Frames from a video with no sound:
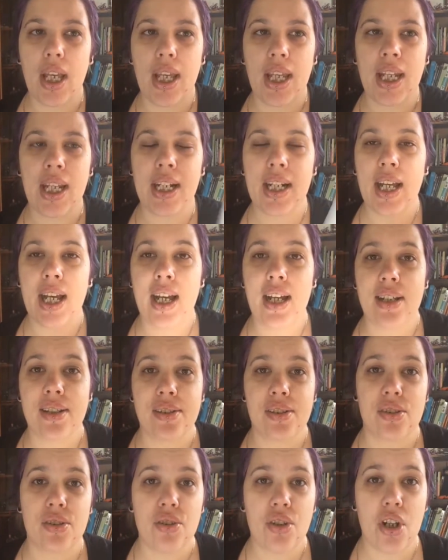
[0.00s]
It
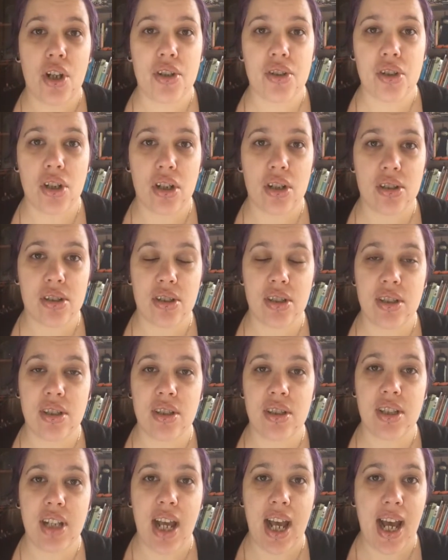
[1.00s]
has no
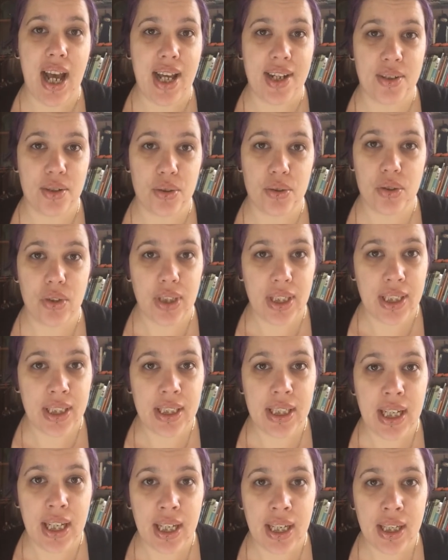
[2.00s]
toxins at all
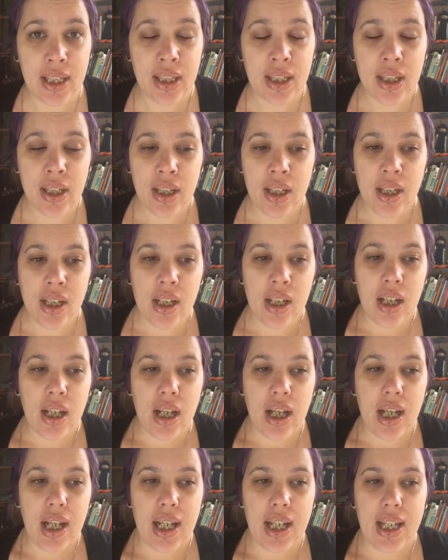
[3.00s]
in there,
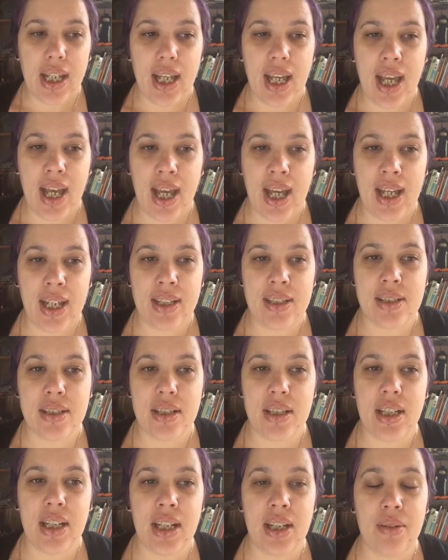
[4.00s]
and
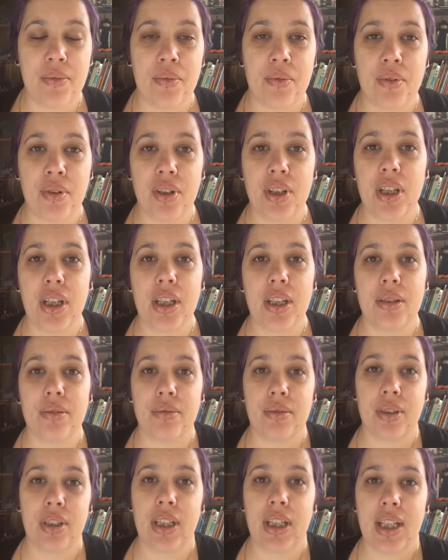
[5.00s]
it really,
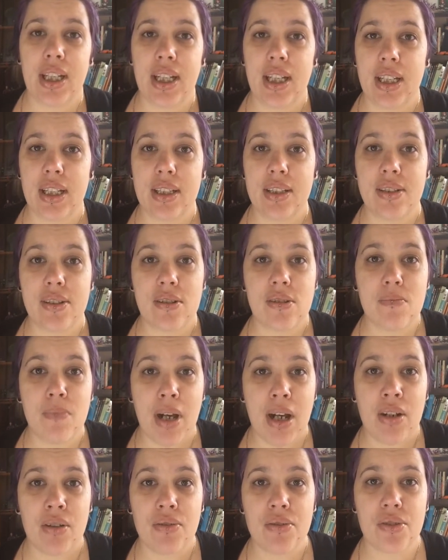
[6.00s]
really
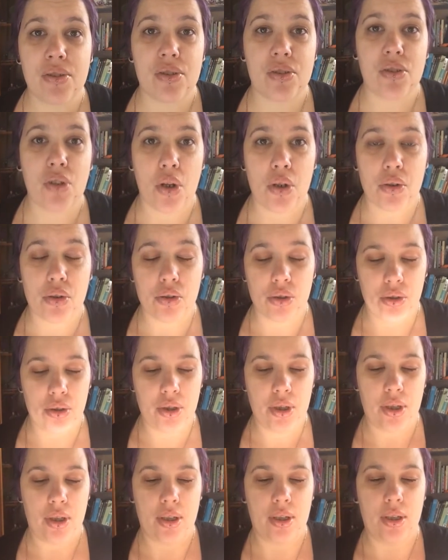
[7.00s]
smells so good.